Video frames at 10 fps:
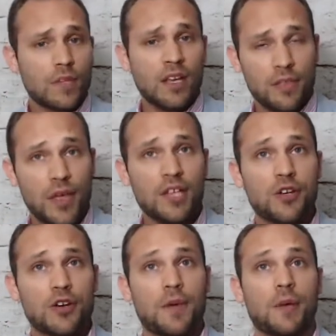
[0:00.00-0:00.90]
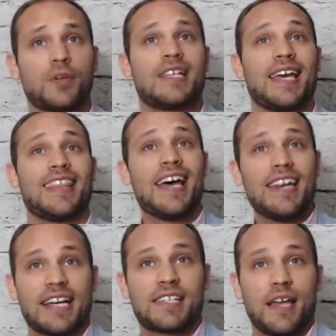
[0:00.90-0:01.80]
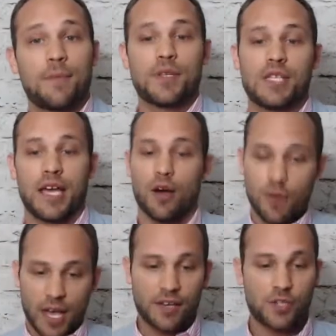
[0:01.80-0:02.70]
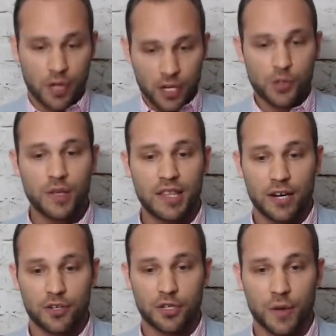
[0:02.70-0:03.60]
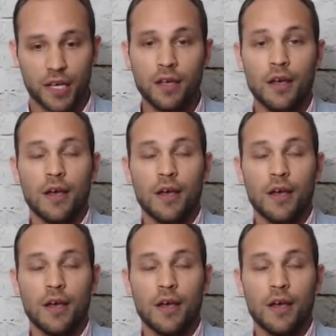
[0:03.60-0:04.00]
then you're going to be able to take that next step and say, okay, so here's what they're doing.